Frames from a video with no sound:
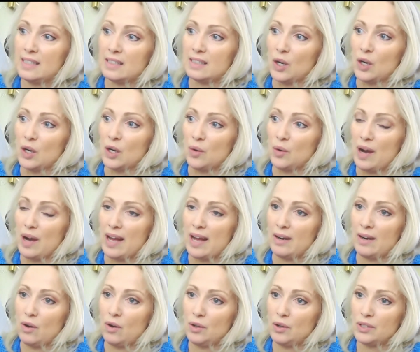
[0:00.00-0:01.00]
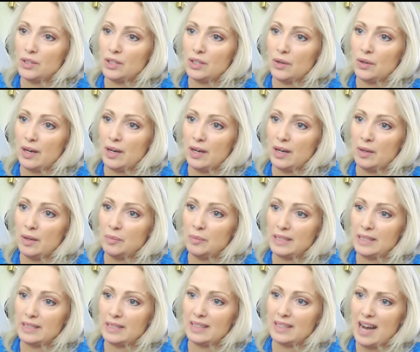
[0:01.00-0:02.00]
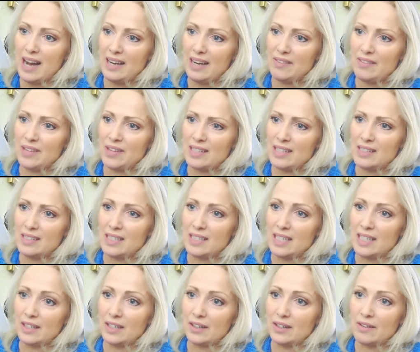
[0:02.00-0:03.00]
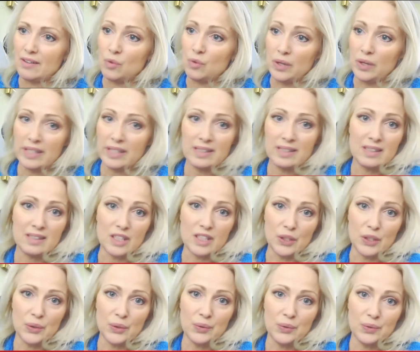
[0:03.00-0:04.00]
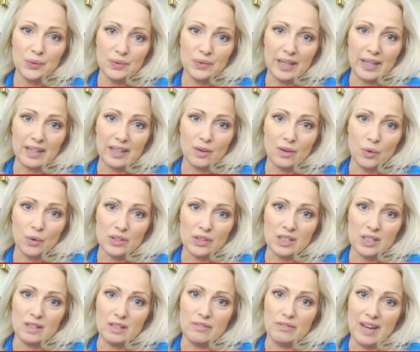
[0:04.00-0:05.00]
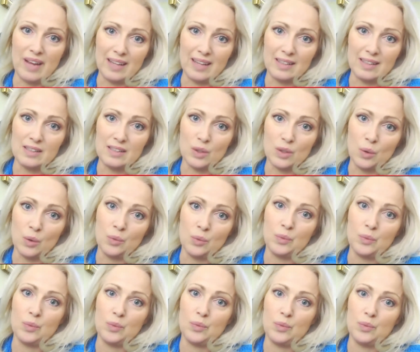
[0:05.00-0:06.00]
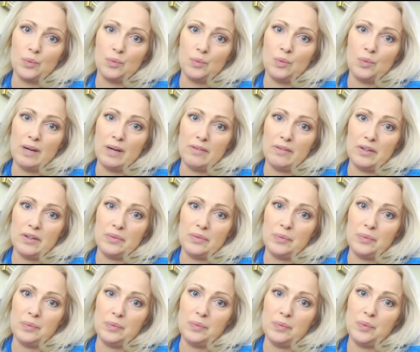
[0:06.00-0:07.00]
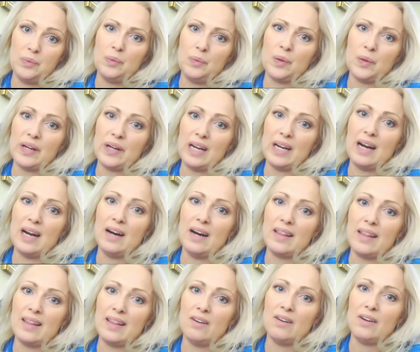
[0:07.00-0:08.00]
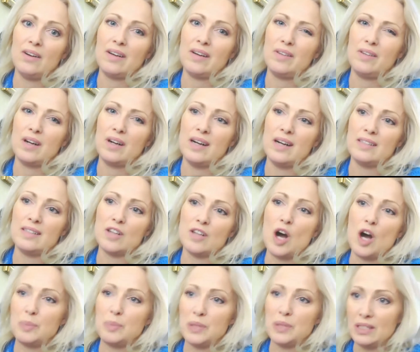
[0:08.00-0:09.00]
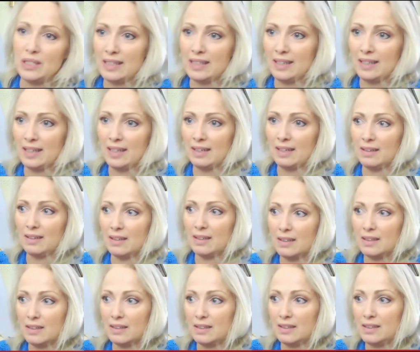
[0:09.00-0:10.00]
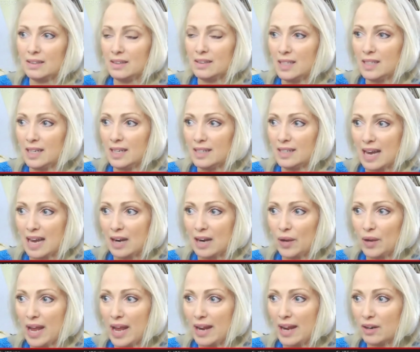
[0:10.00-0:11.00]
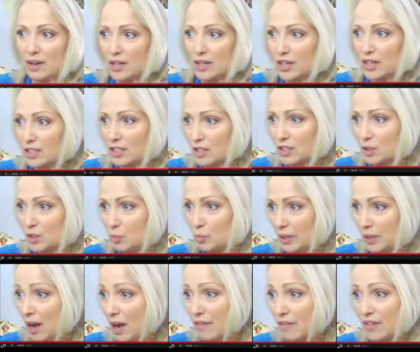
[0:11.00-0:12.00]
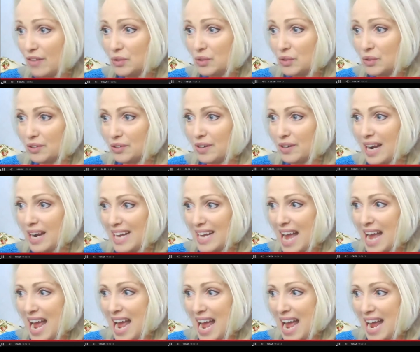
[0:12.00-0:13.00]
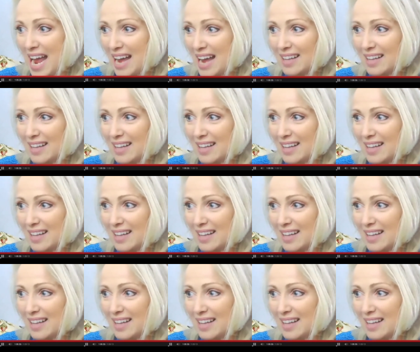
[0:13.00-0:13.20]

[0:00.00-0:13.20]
So, and also, it's kind of nice to hear a voice too, like, or see a face. So, whatever, we'll work it out. I think I'll give you guys options and then see, is that okay? Or you could just put, oh, phone's great, yay!